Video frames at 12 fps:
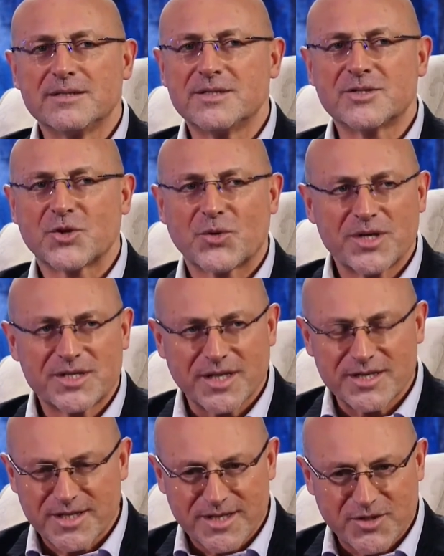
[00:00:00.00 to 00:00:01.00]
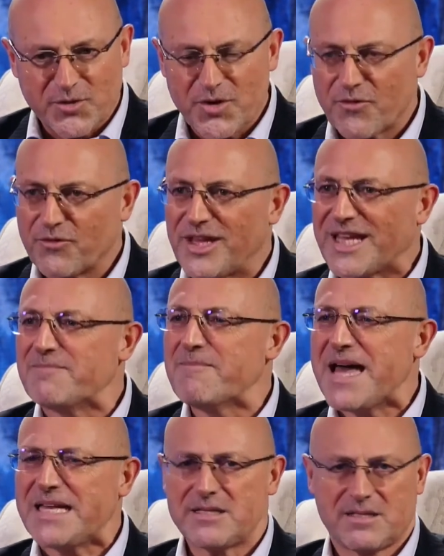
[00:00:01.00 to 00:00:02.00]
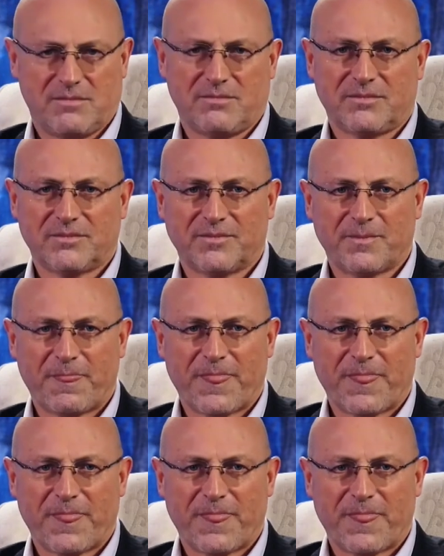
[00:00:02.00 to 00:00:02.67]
His story is the story of phlegmatism,